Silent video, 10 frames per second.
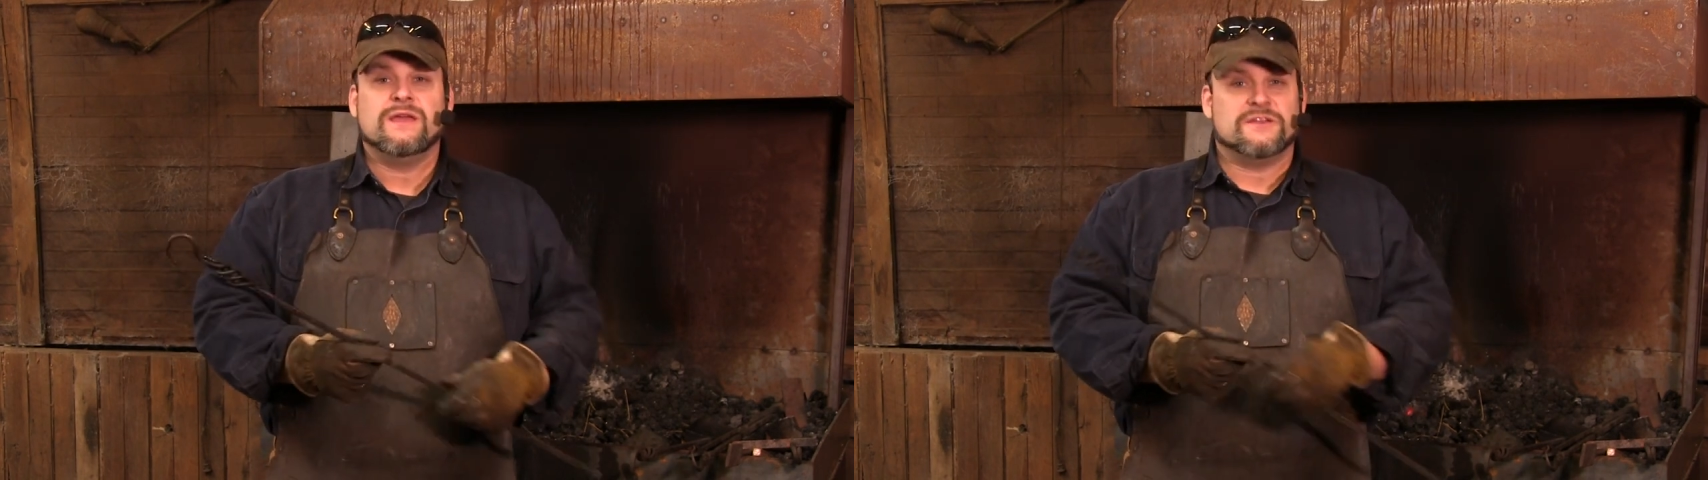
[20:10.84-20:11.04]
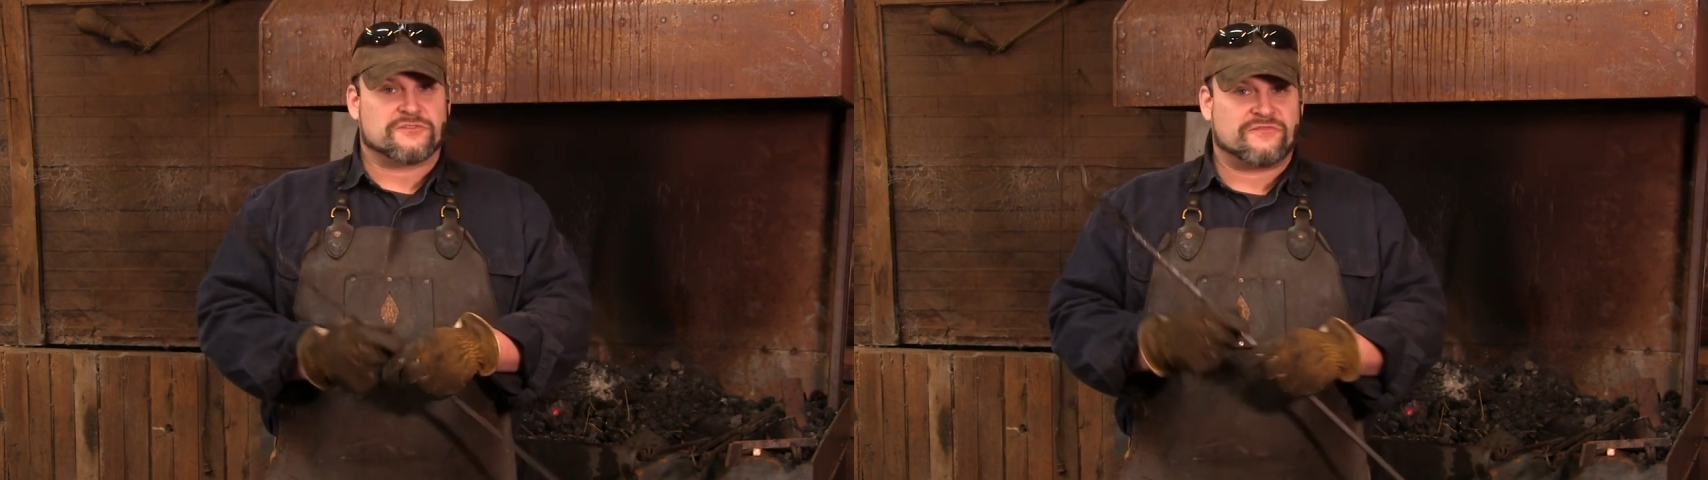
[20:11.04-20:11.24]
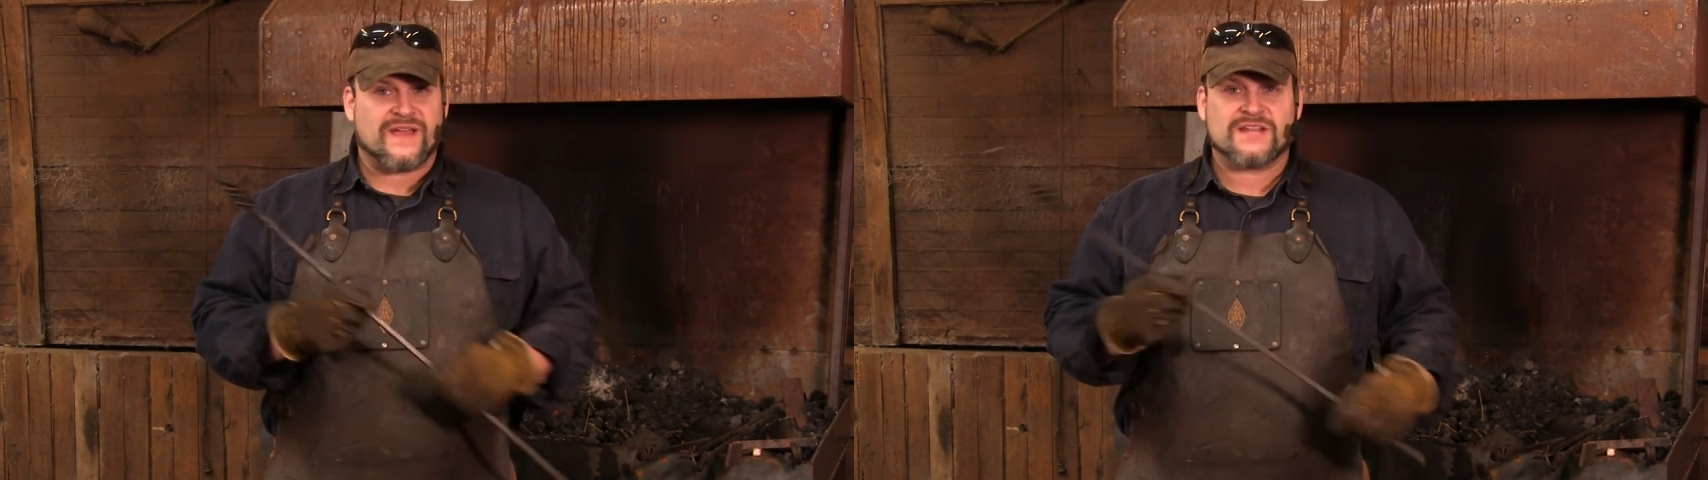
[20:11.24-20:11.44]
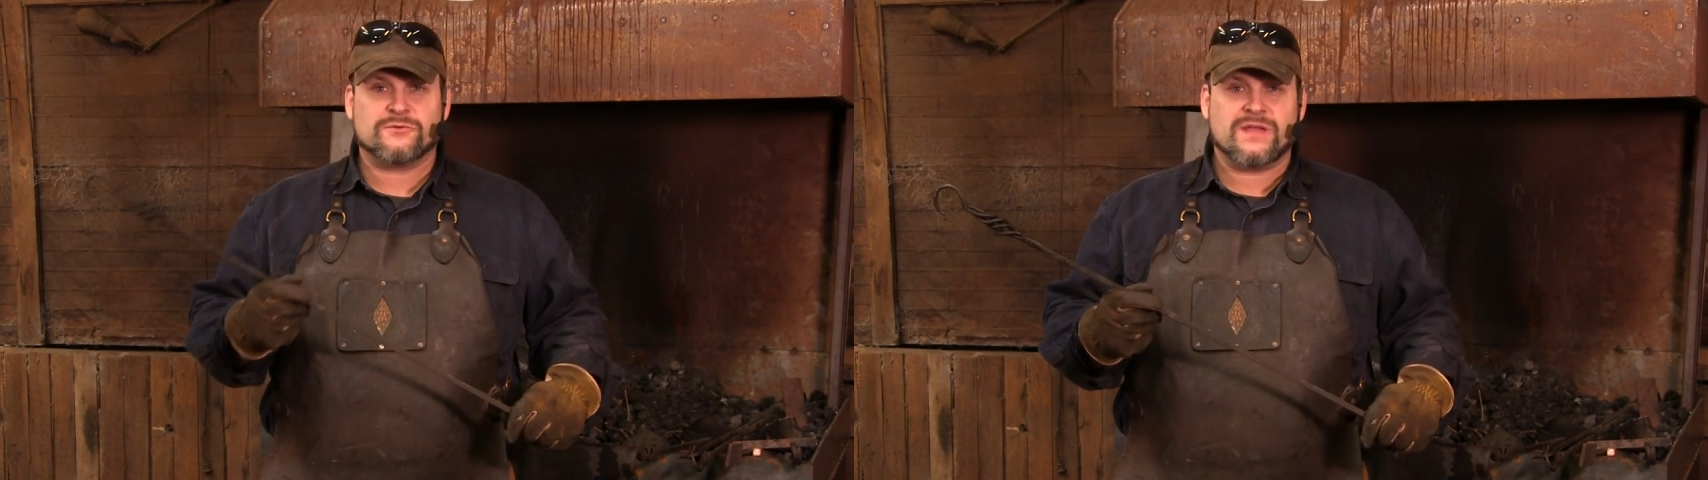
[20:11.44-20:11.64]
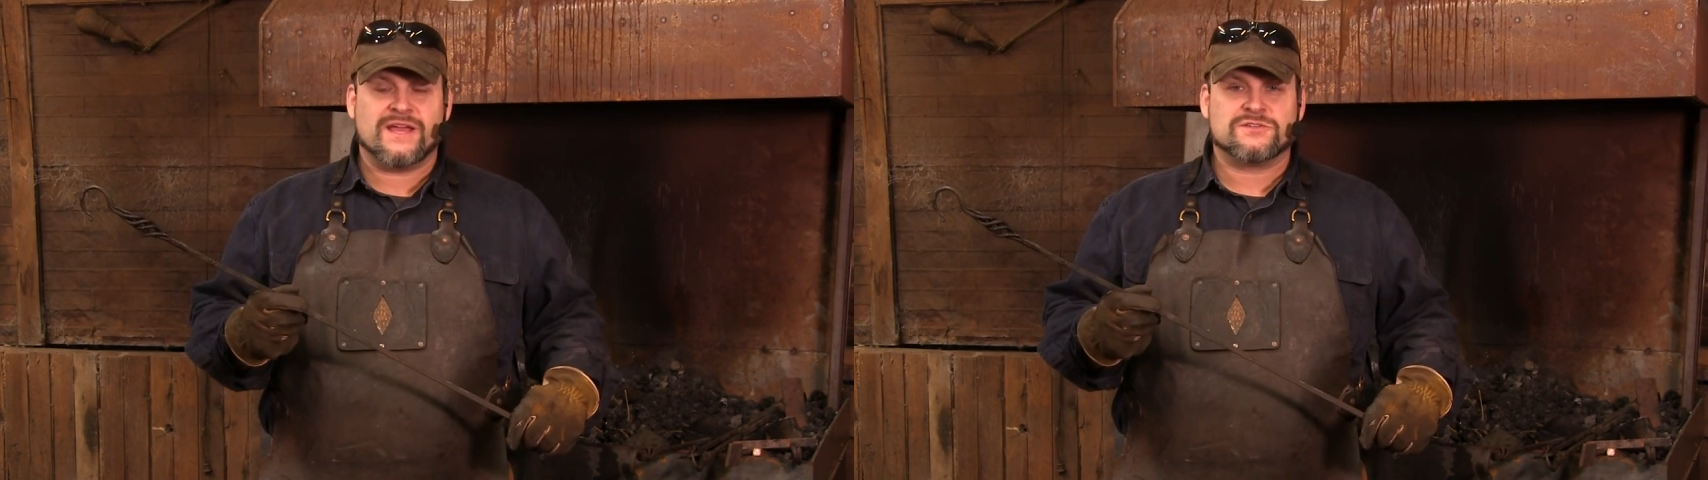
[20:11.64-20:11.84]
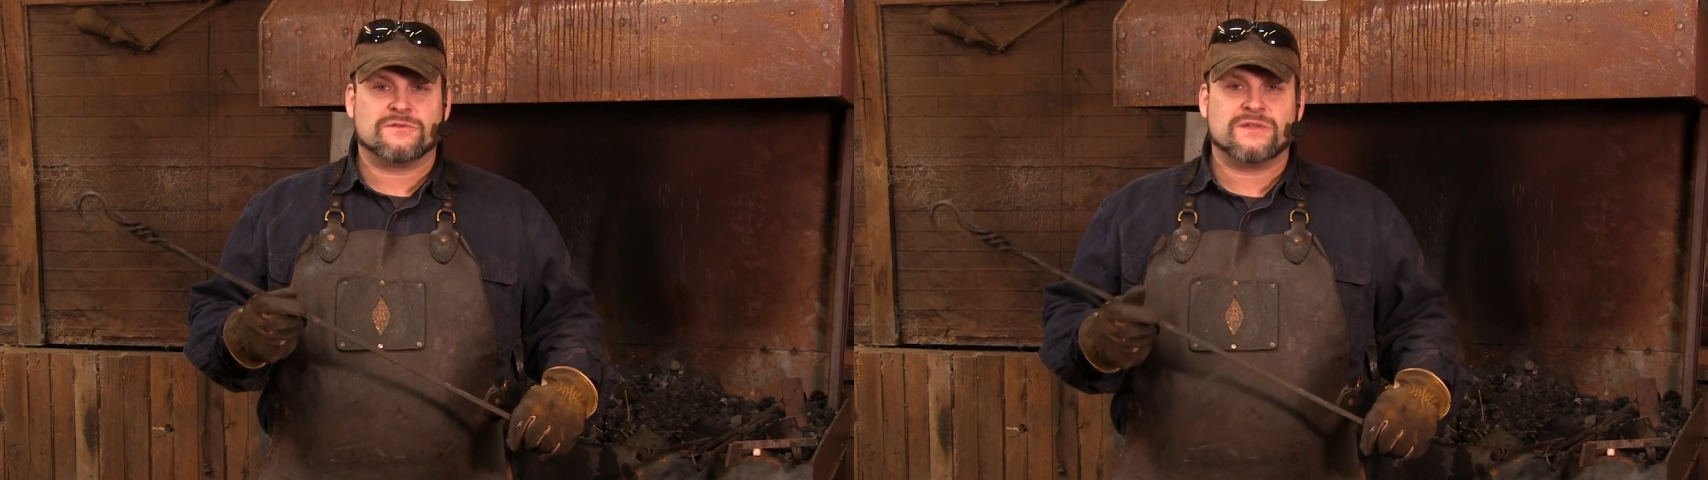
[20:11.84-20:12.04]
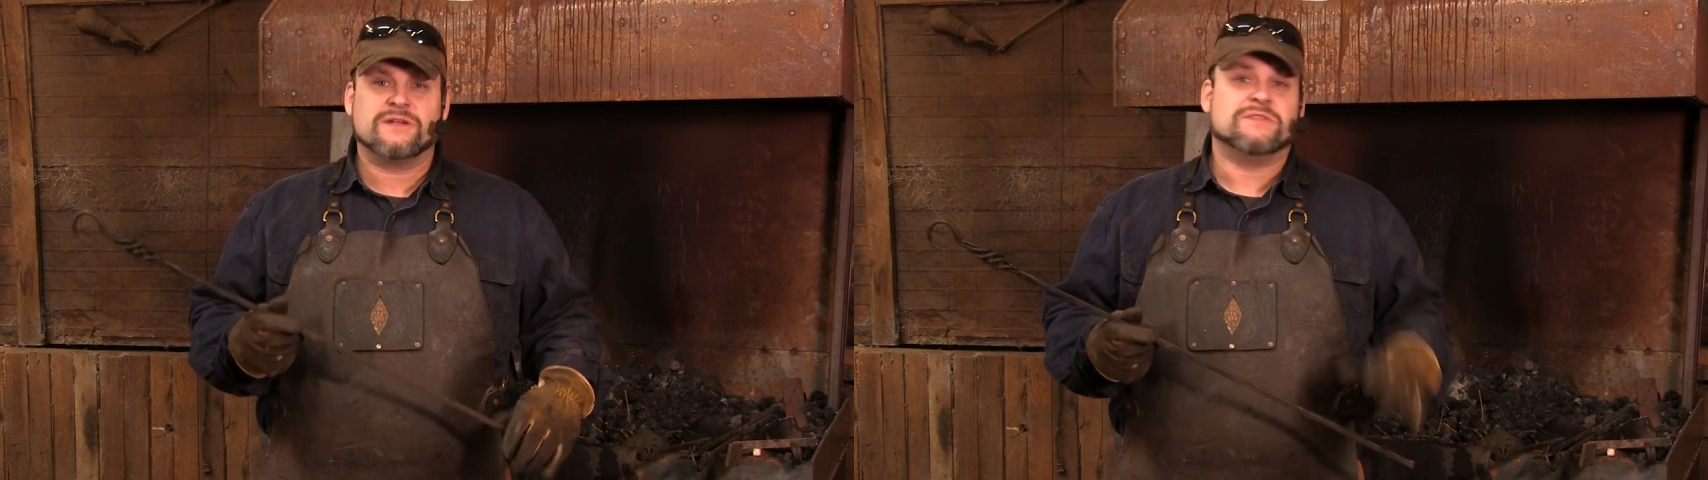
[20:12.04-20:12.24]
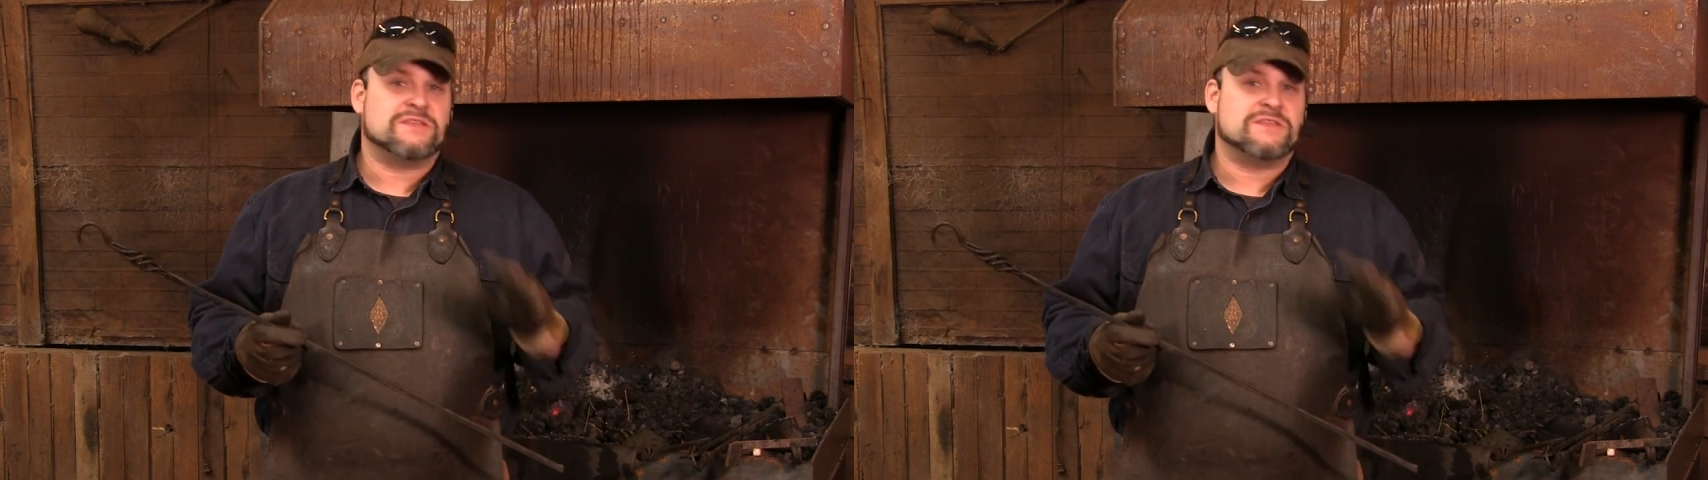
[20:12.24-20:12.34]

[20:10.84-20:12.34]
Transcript: There's a factory edge on there